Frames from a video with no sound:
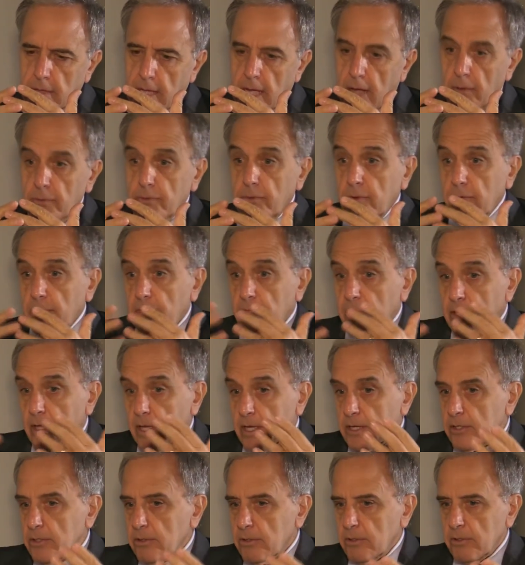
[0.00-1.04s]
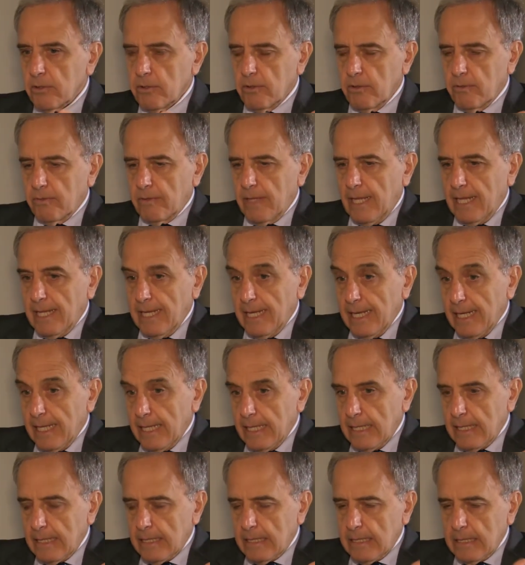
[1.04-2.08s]
authorization or at
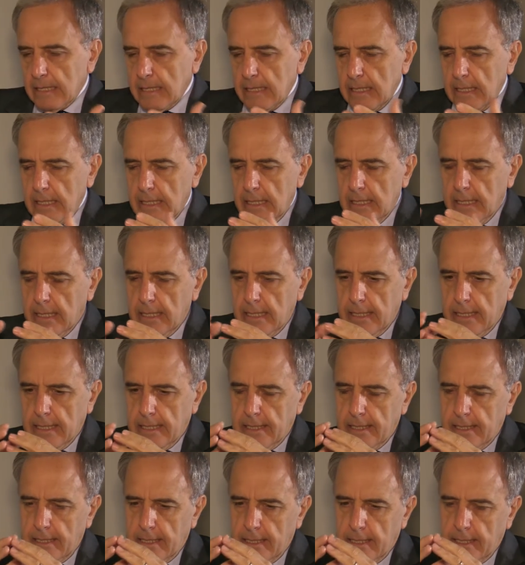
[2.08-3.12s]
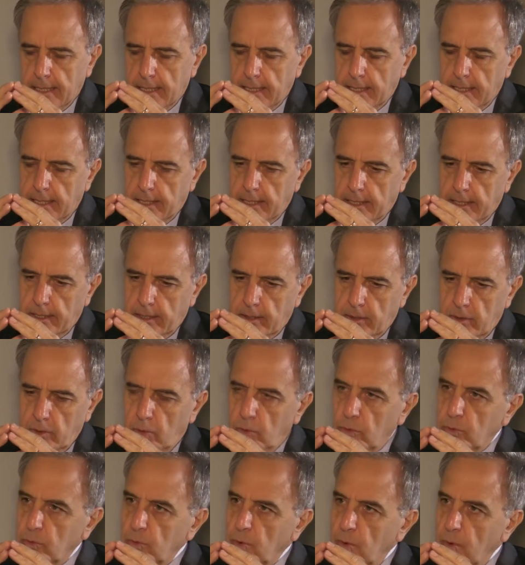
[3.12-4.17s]
least the
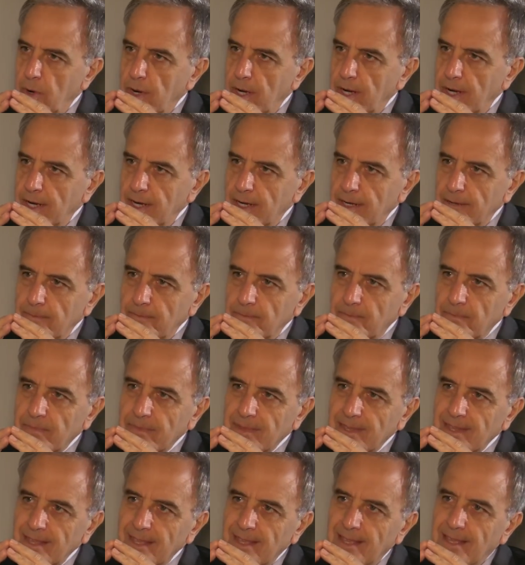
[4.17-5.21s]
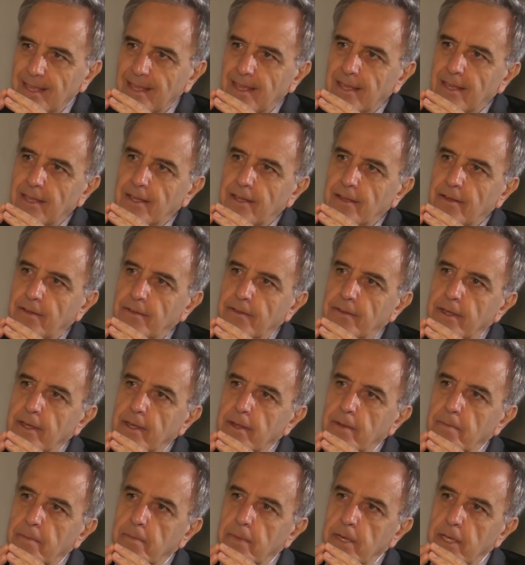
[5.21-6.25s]
goodwill of
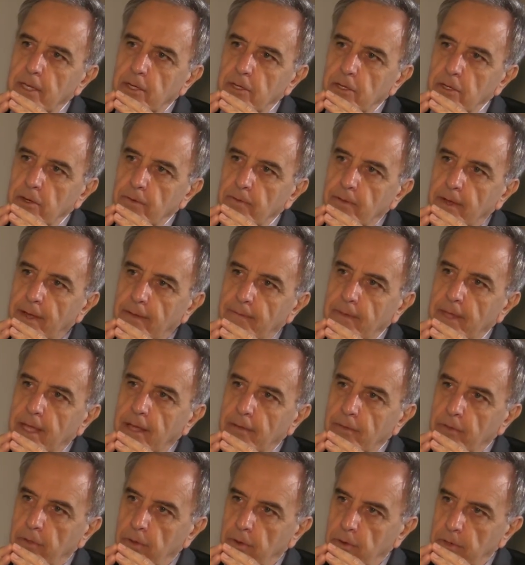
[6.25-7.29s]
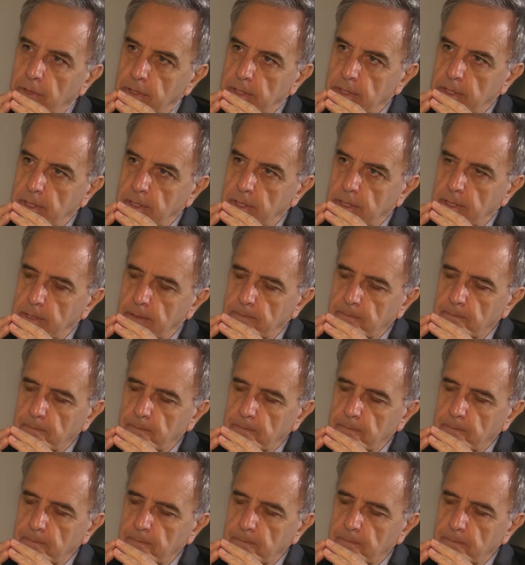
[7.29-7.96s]
the bishop and authorities.